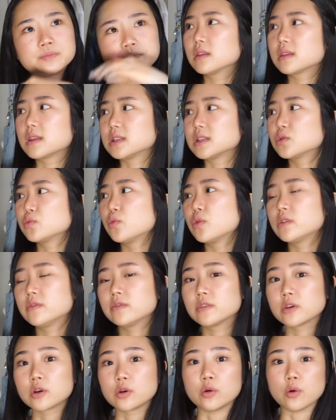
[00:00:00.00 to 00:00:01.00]
that's one of
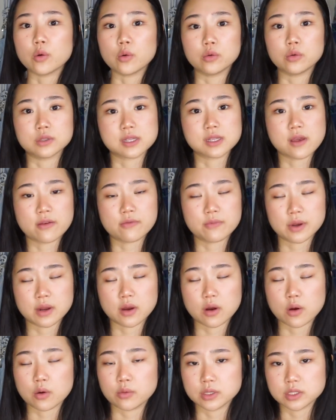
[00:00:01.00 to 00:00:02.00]
the goals I've been
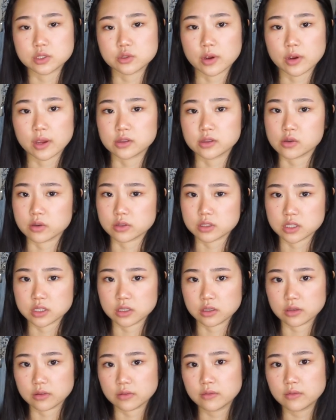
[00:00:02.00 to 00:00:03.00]
always trying to
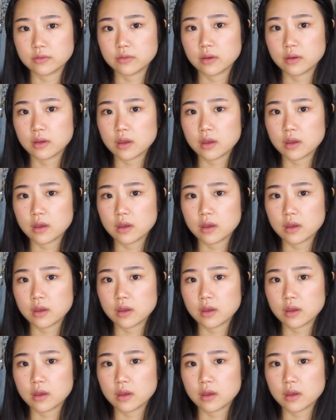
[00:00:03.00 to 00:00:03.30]
achieve.